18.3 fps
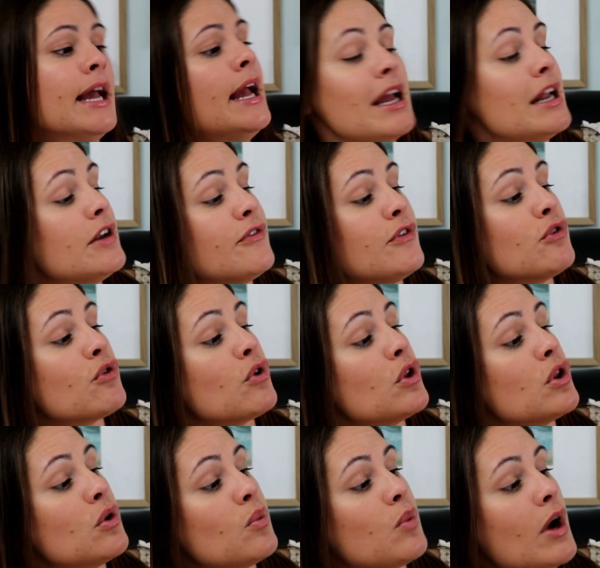And if you
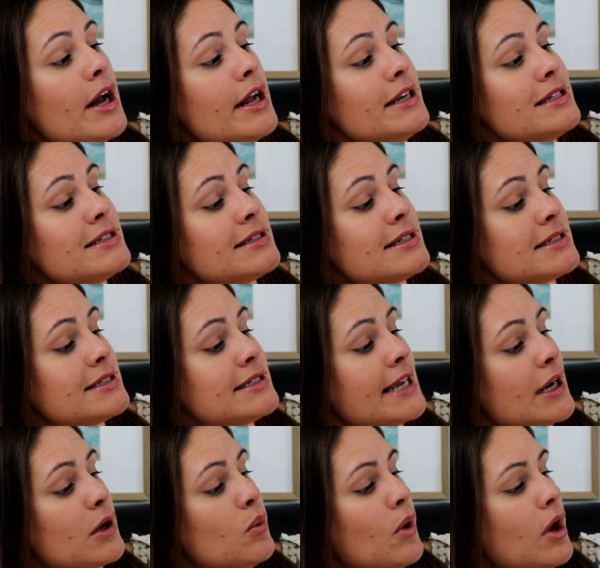roll a 1, it says
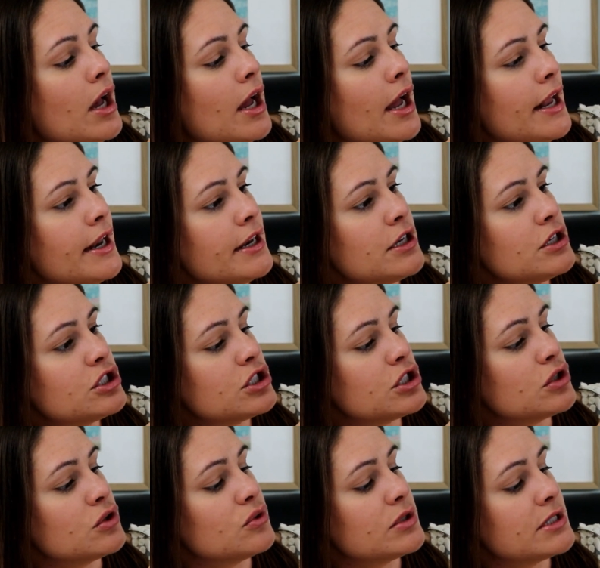take 1,
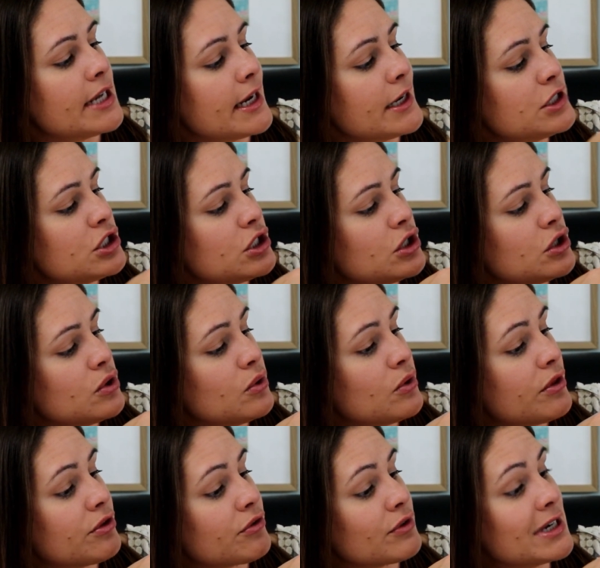2, take
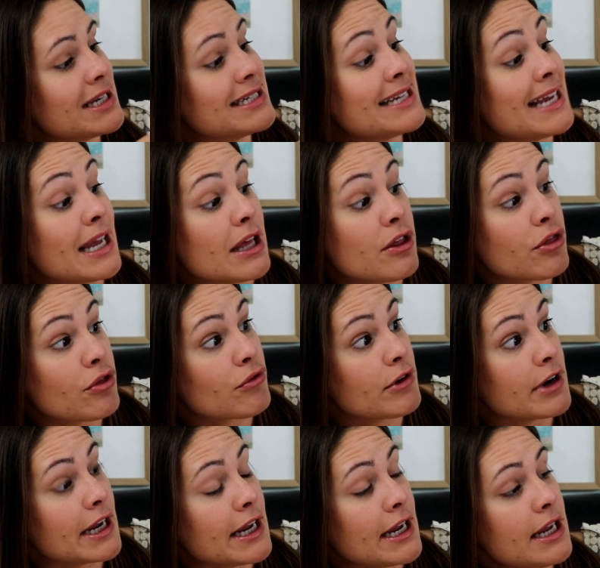2, 3, take
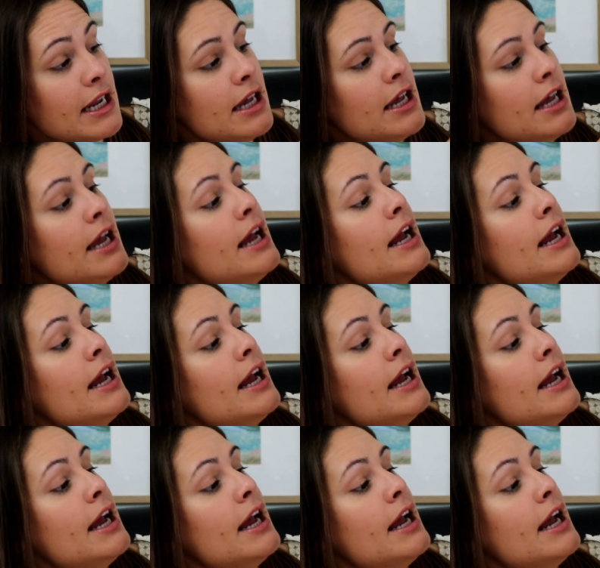3.